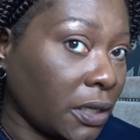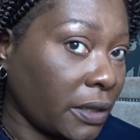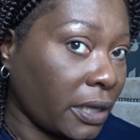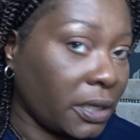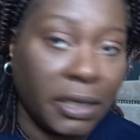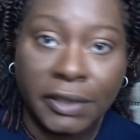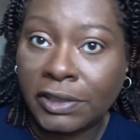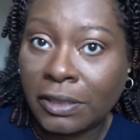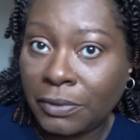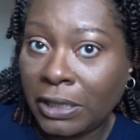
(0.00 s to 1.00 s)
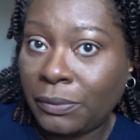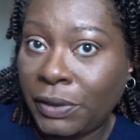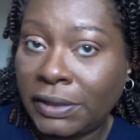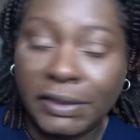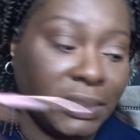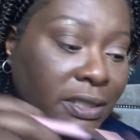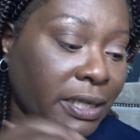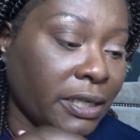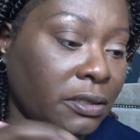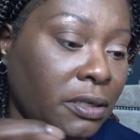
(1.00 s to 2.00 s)
That kicks up, yeah, we can see
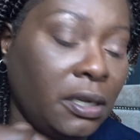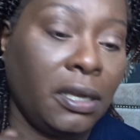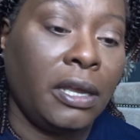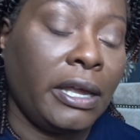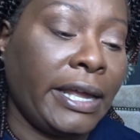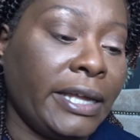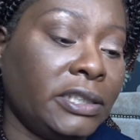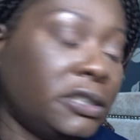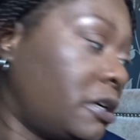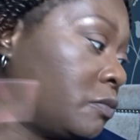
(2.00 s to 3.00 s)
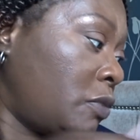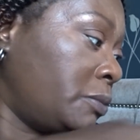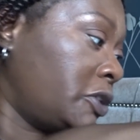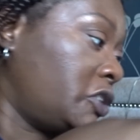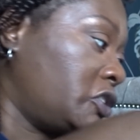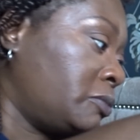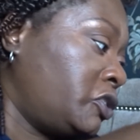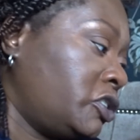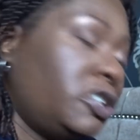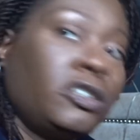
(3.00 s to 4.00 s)
that. And what I'm going to do, I'm
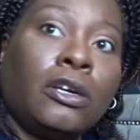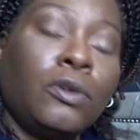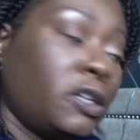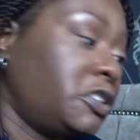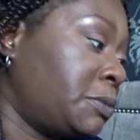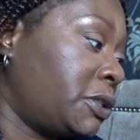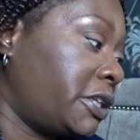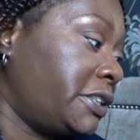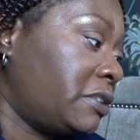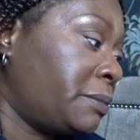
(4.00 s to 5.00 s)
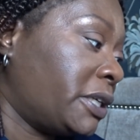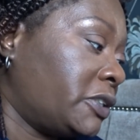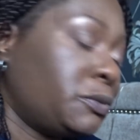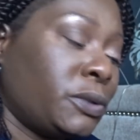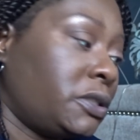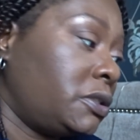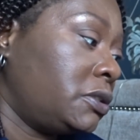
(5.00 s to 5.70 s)
just going to go under my eyes a bit as well.